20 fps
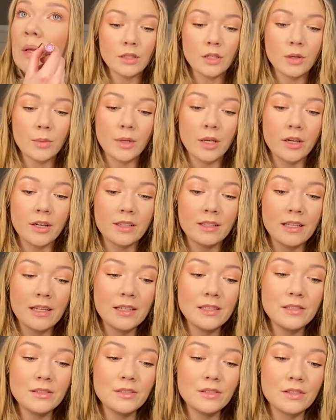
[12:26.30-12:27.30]
Oh my god,
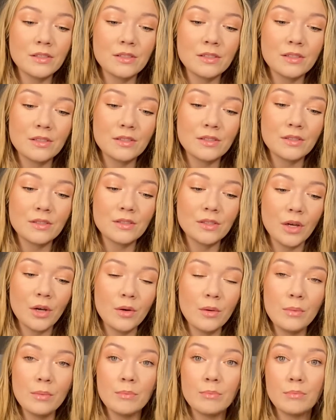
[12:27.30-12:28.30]
that is just
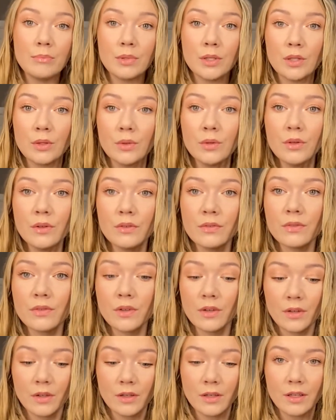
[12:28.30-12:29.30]
so
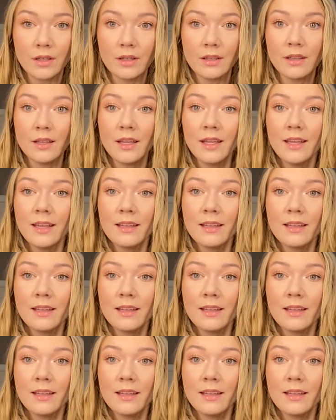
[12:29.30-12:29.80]
beautiful.